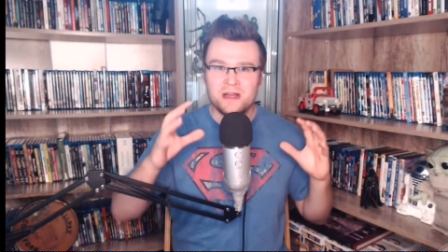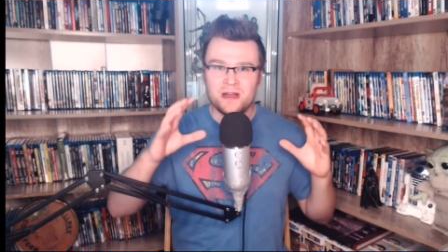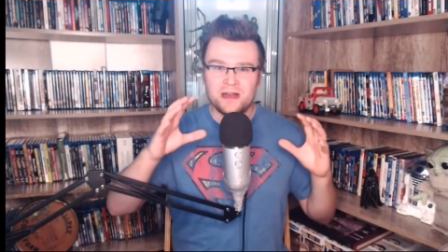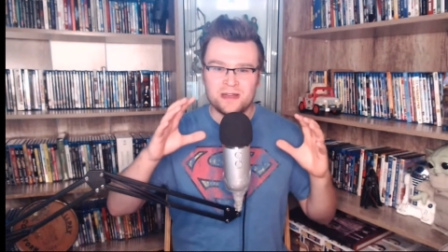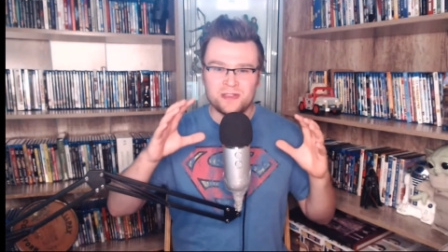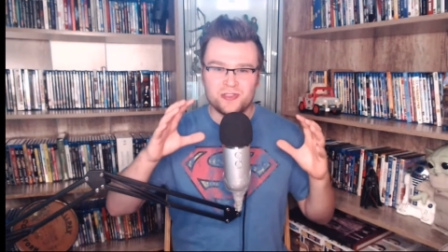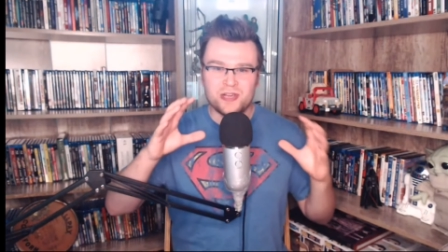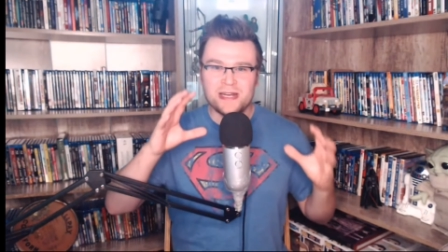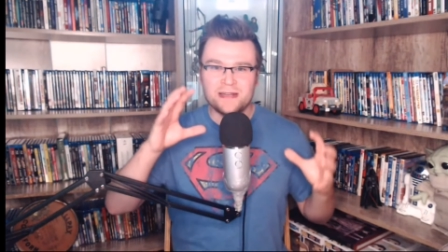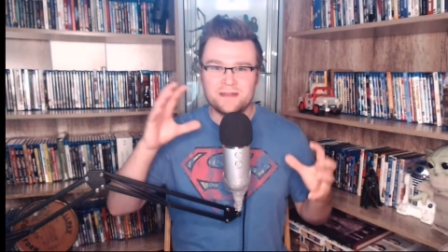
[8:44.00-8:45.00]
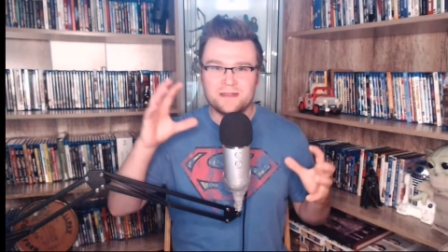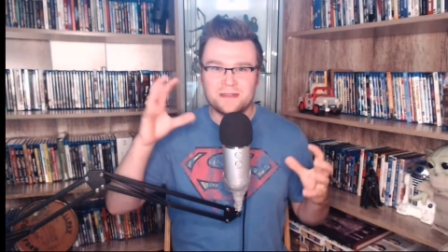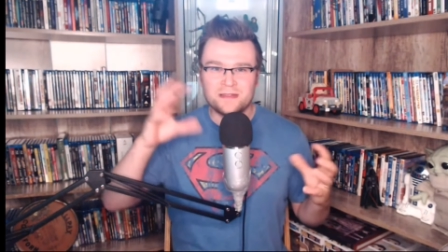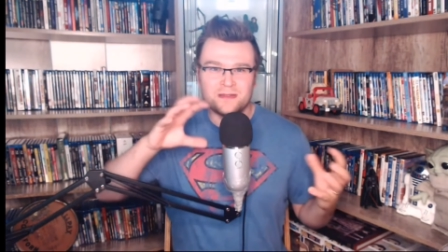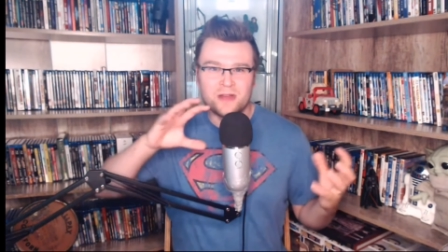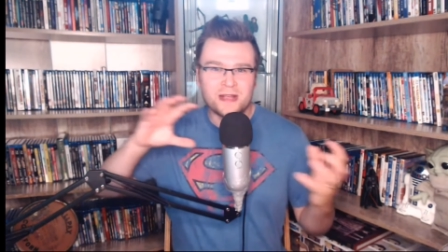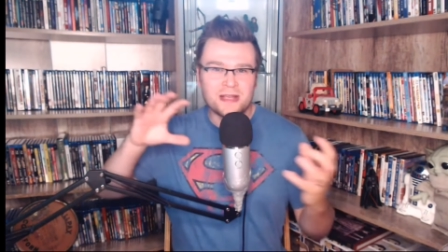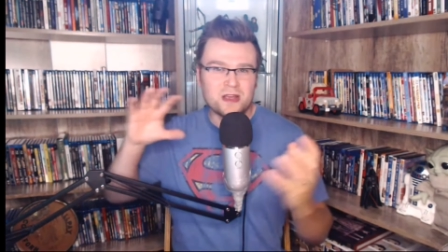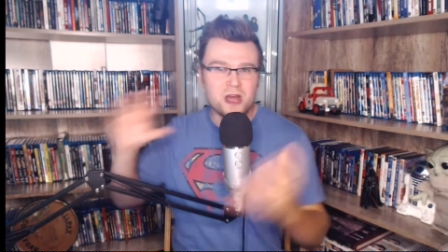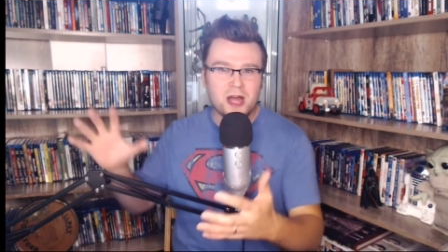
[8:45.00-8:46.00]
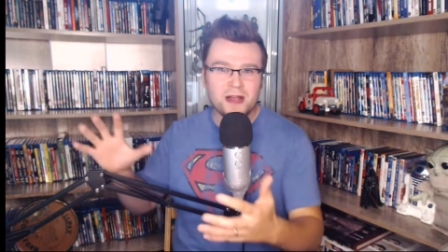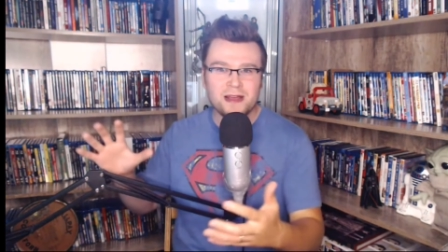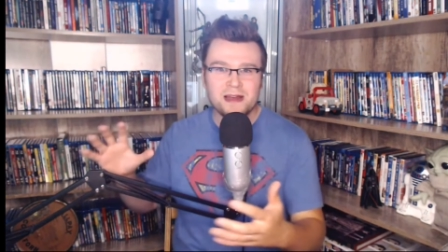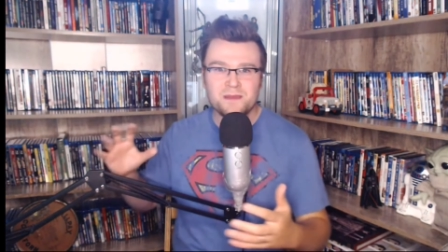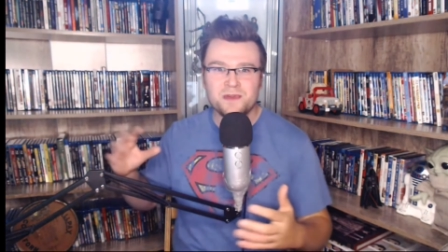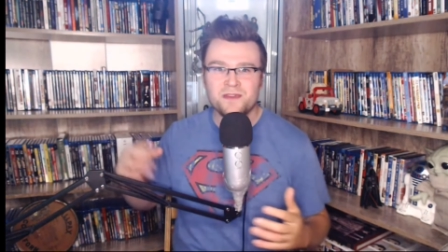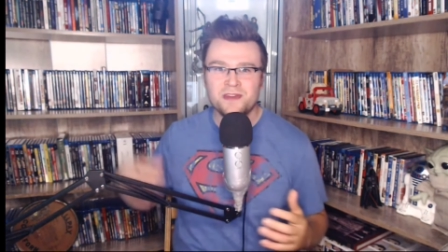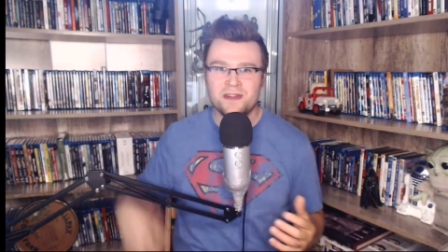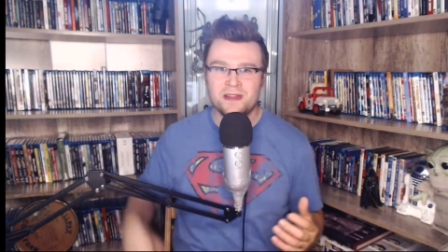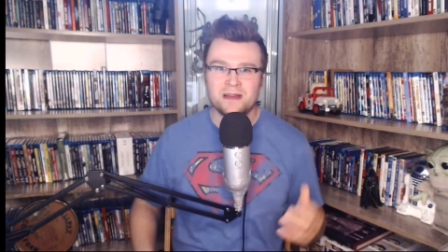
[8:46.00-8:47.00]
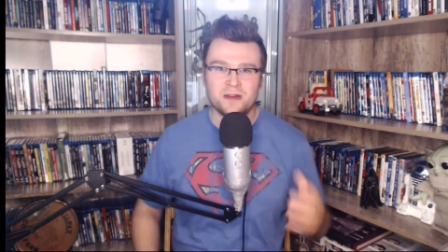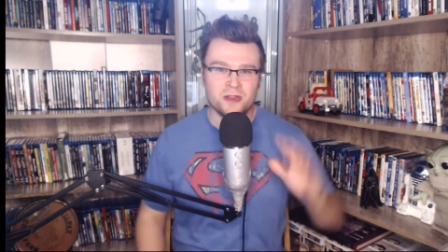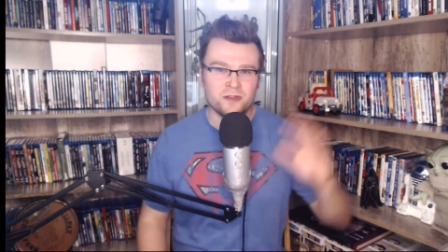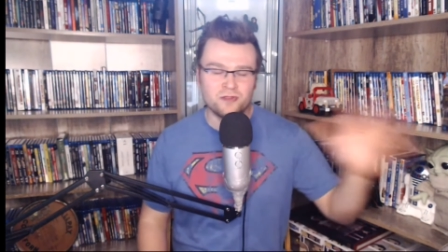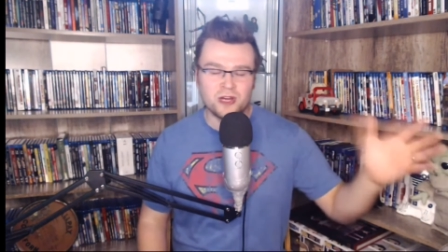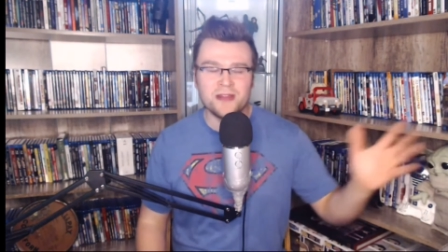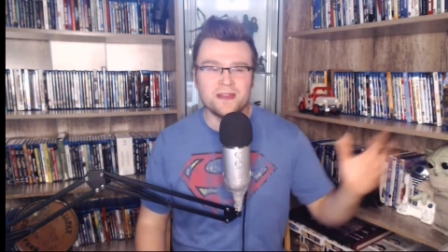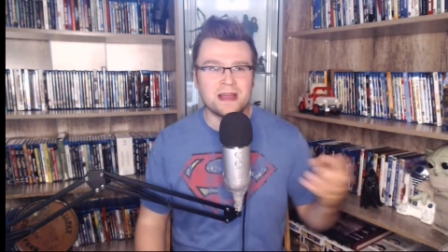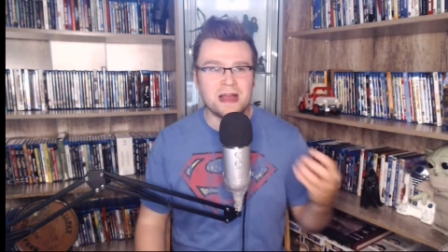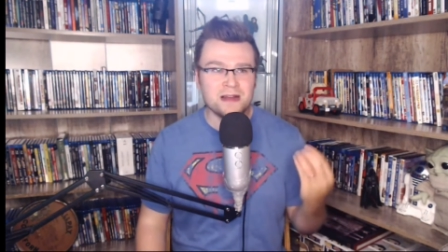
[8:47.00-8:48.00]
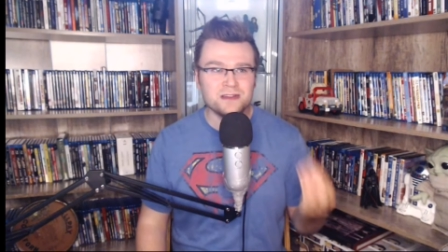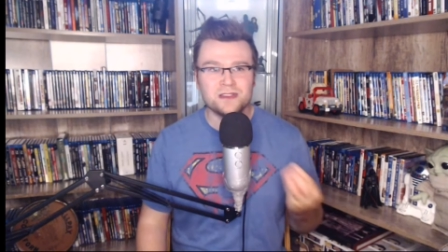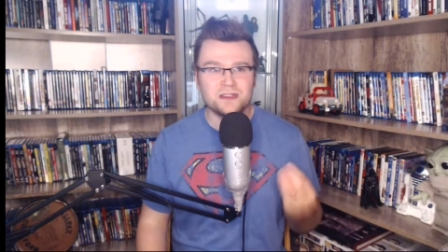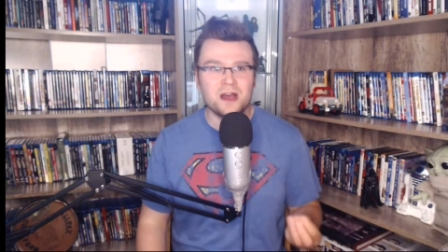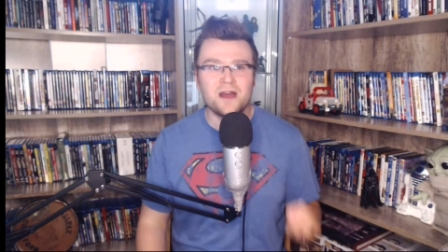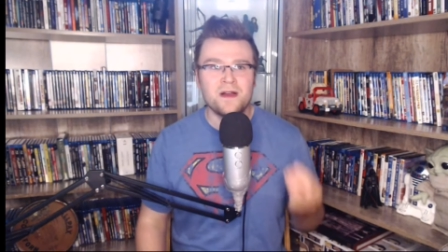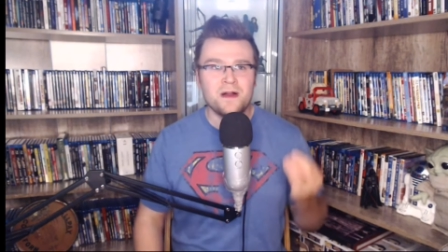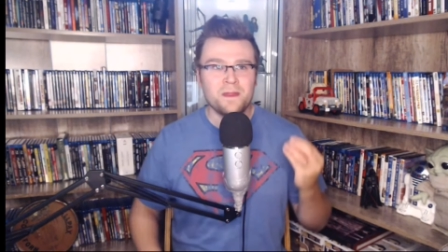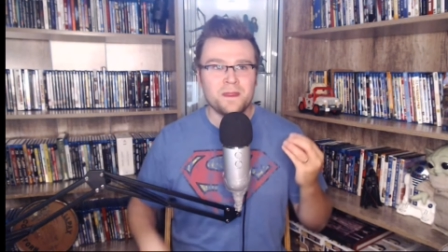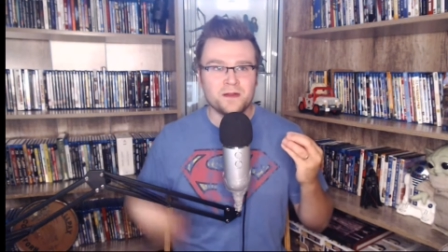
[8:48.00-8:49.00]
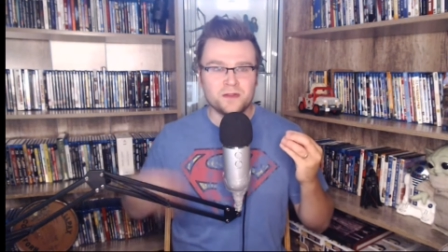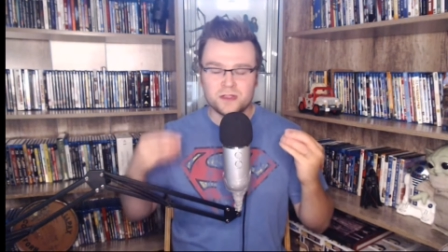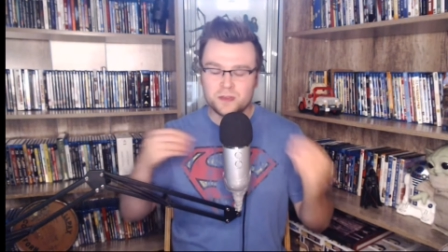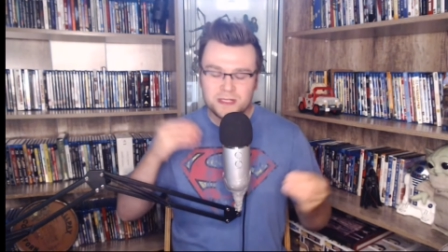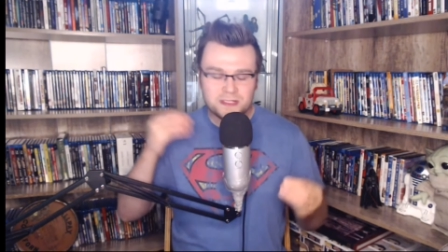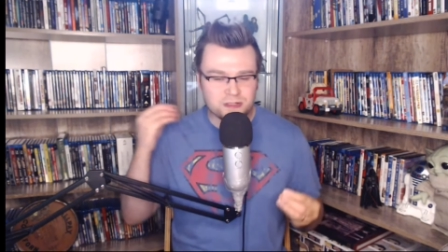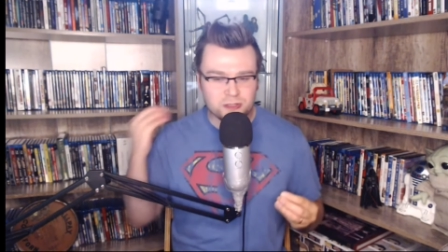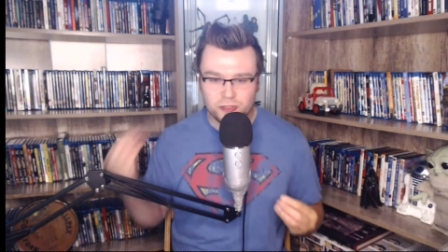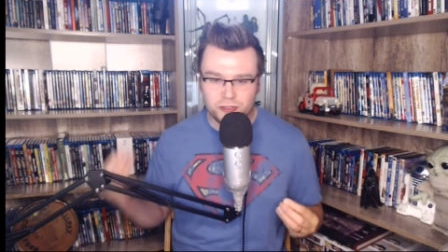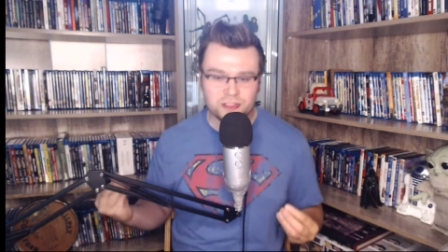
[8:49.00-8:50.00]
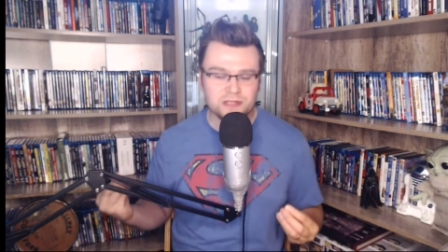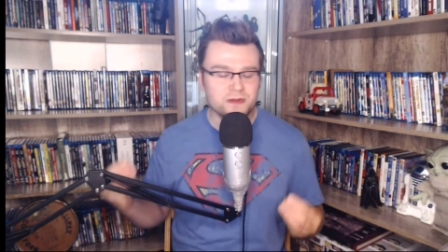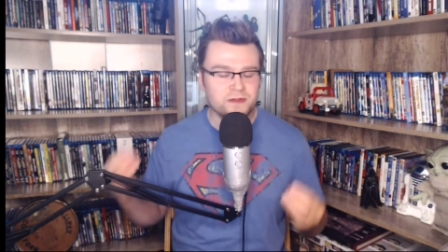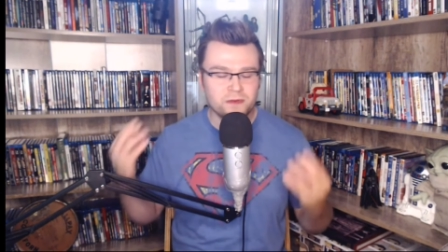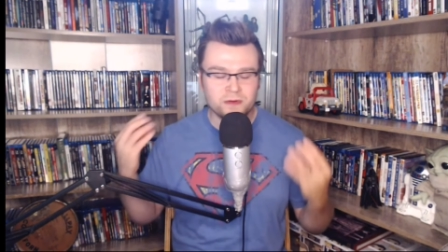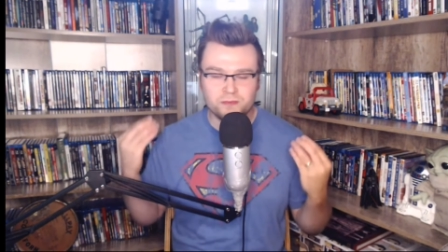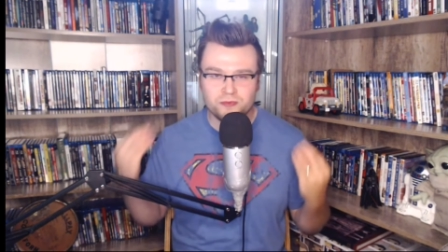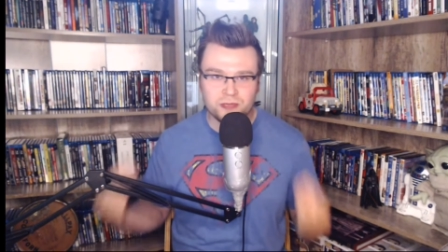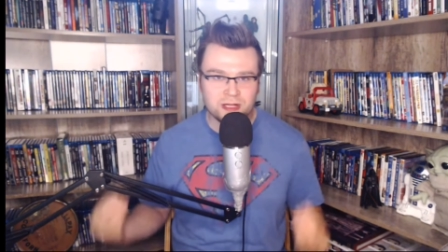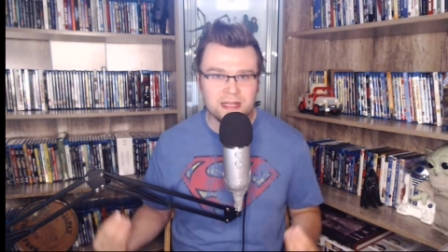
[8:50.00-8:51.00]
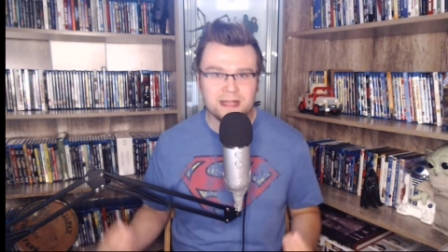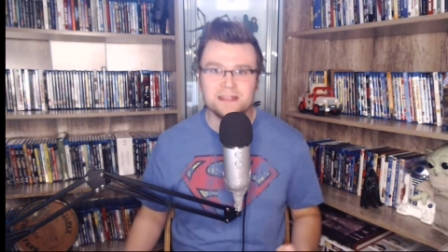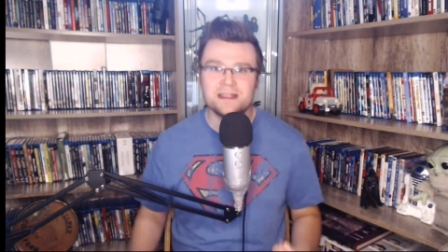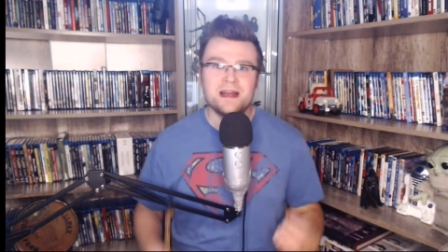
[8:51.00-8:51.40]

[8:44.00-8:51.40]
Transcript: uh, try to to not get caught kind of movie, like on the run. Like I just thought the the twists and turns in the movie were brilliant.